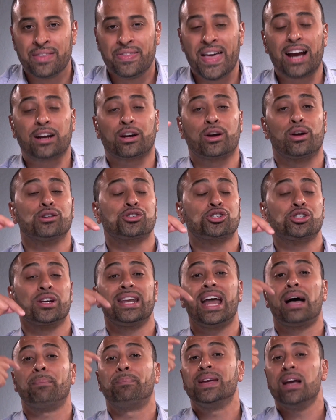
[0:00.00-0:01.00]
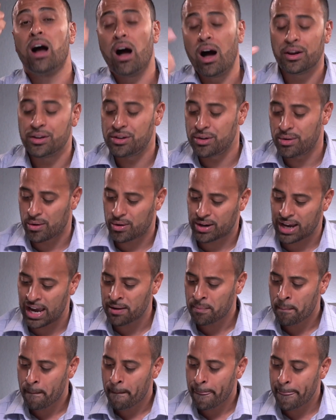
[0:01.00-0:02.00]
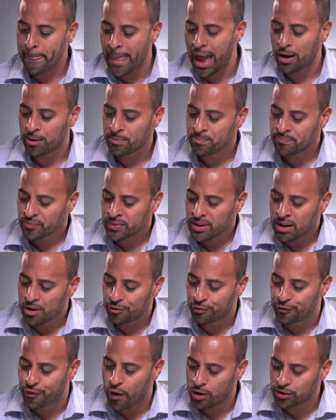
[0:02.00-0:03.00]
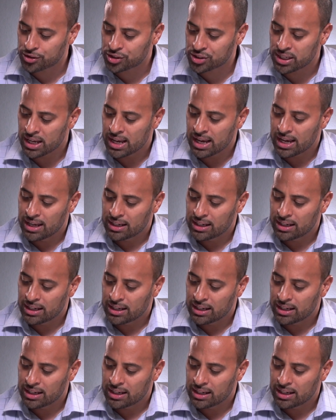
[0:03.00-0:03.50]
That curse should not be on you, okay? Now, verse